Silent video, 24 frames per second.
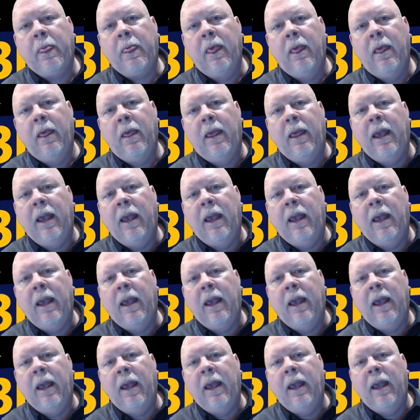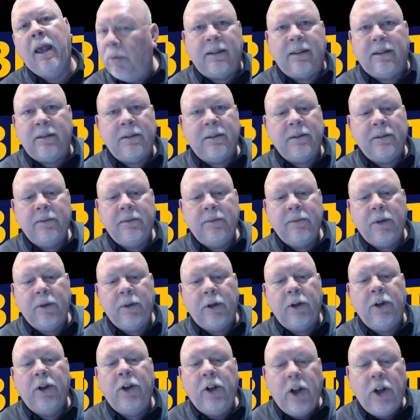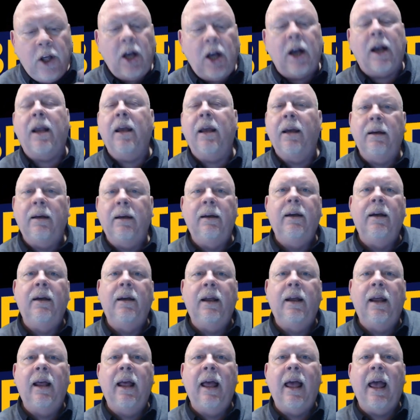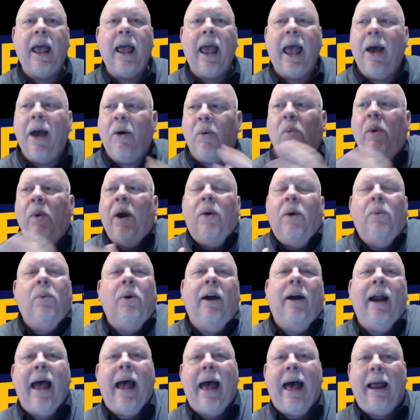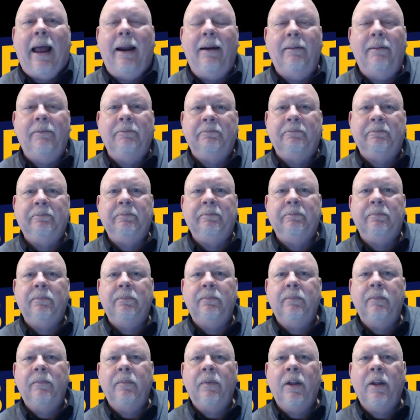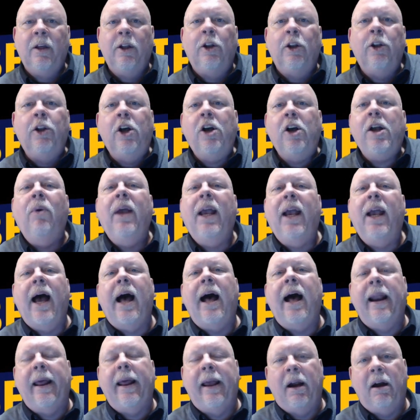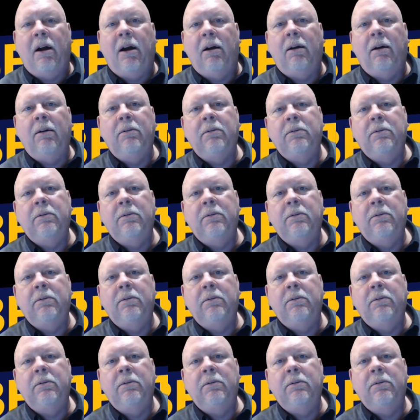It really isn't. Look at where we're at. Look how we got here.